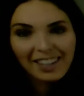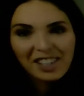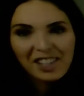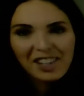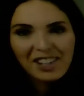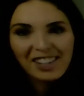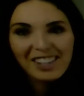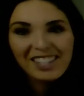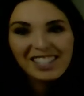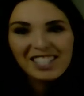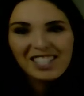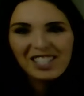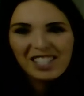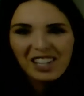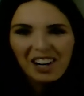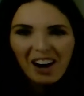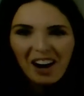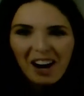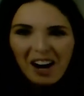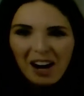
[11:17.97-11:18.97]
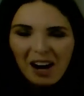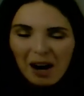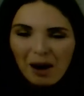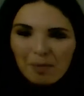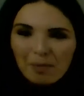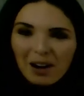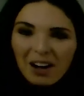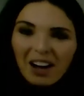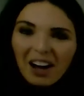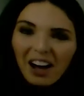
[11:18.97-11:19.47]
Good
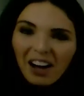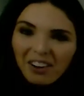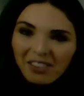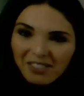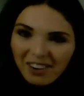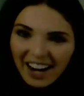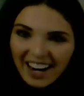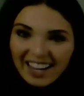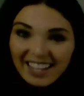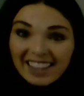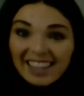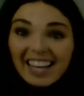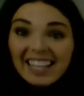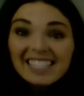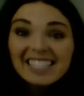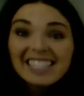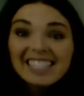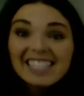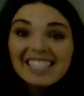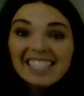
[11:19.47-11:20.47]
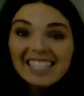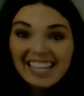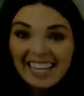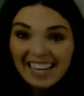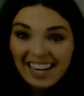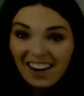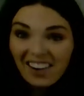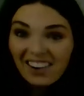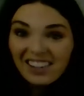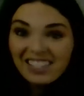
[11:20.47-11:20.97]
job. All right, let's
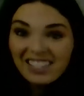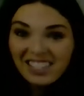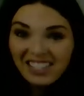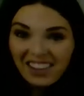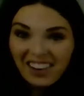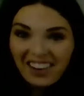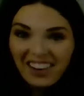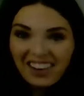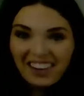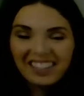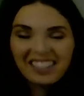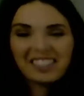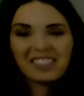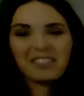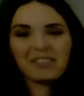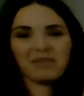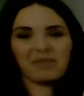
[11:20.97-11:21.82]
sing our song.